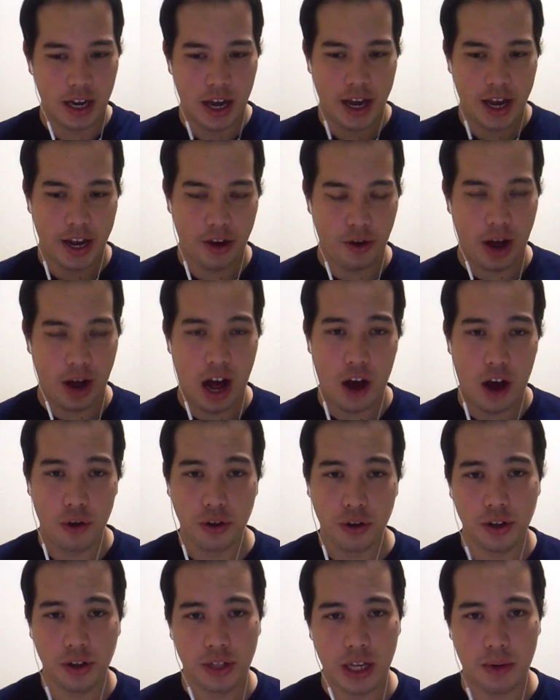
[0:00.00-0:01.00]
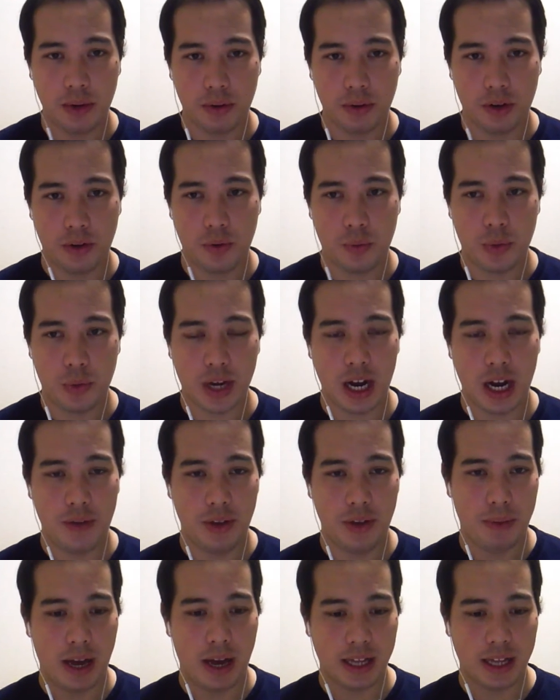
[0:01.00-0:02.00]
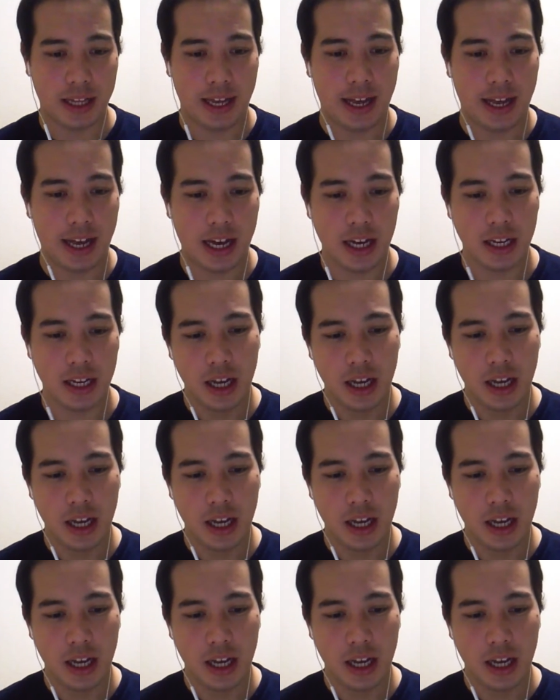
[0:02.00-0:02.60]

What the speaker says: you know, how good they were, what kind of impact they had.